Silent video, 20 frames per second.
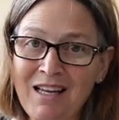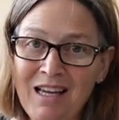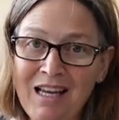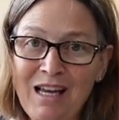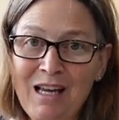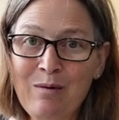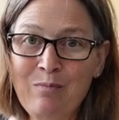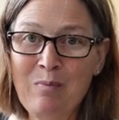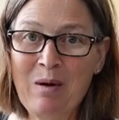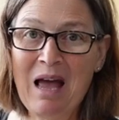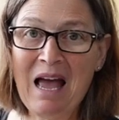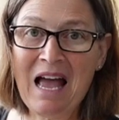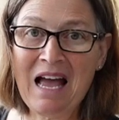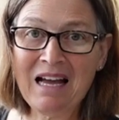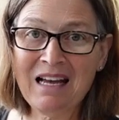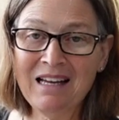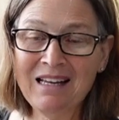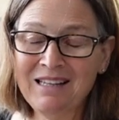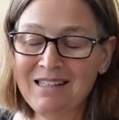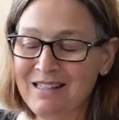it
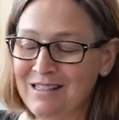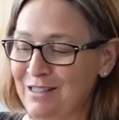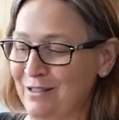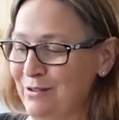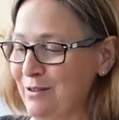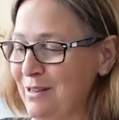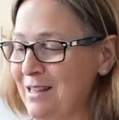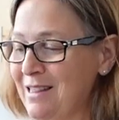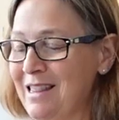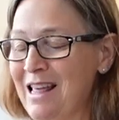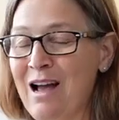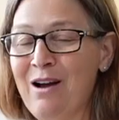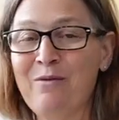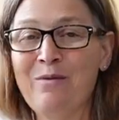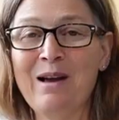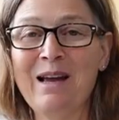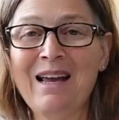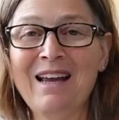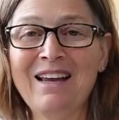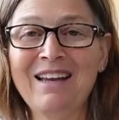back, so then that
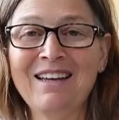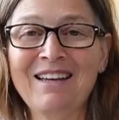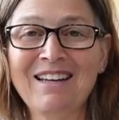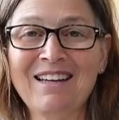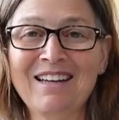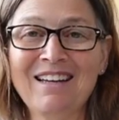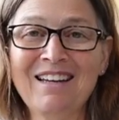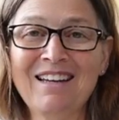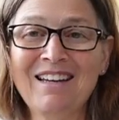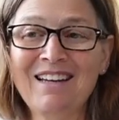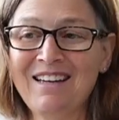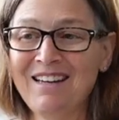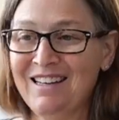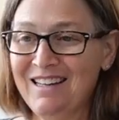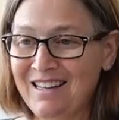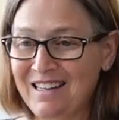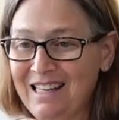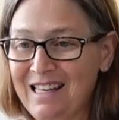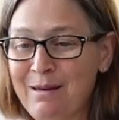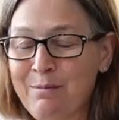way
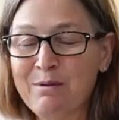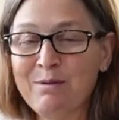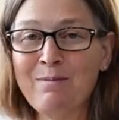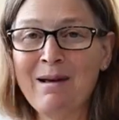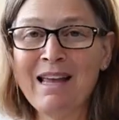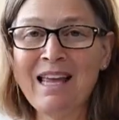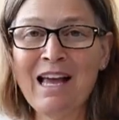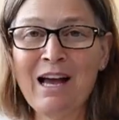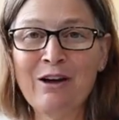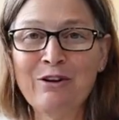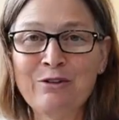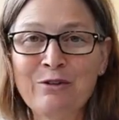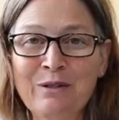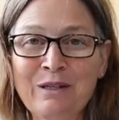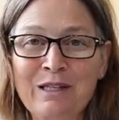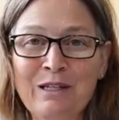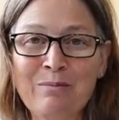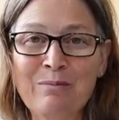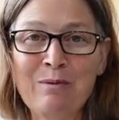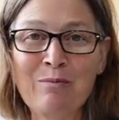it keeps my counter a
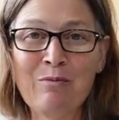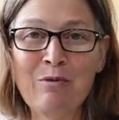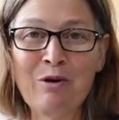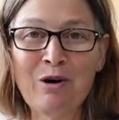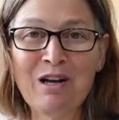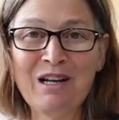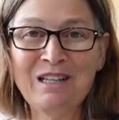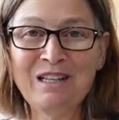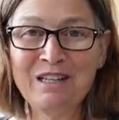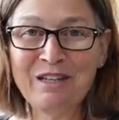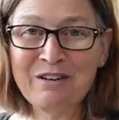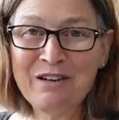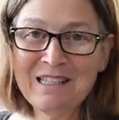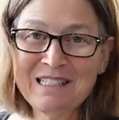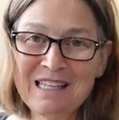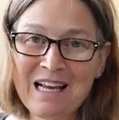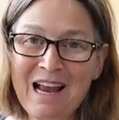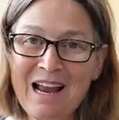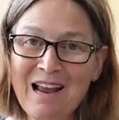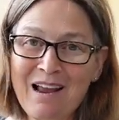little bit more clear
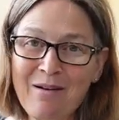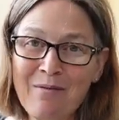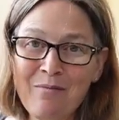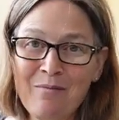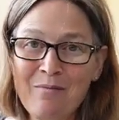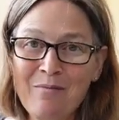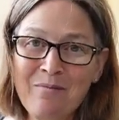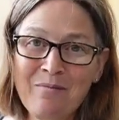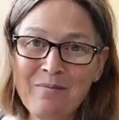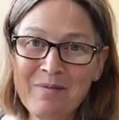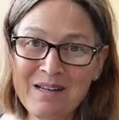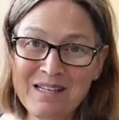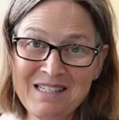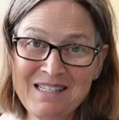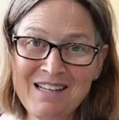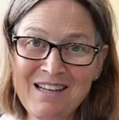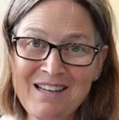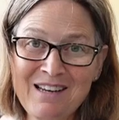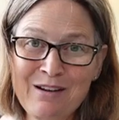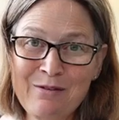as I
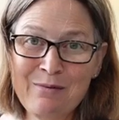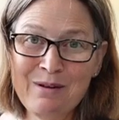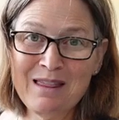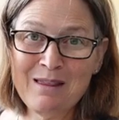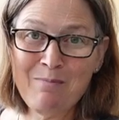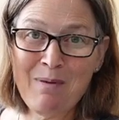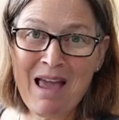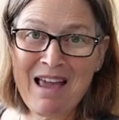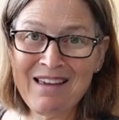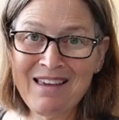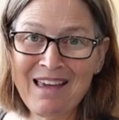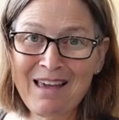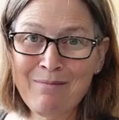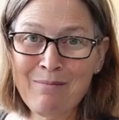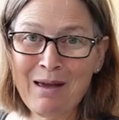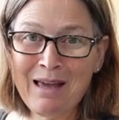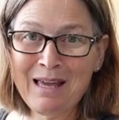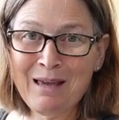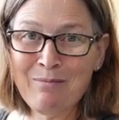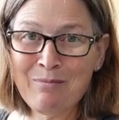continue with the pancake
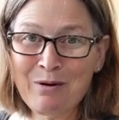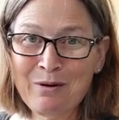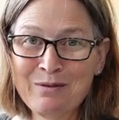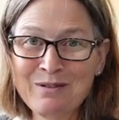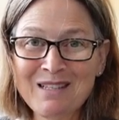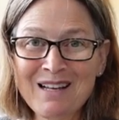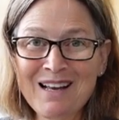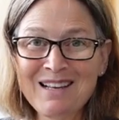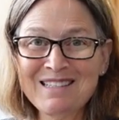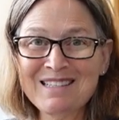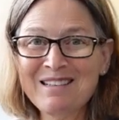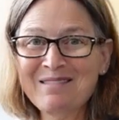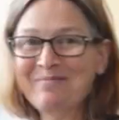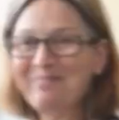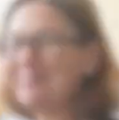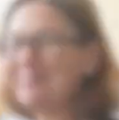making process.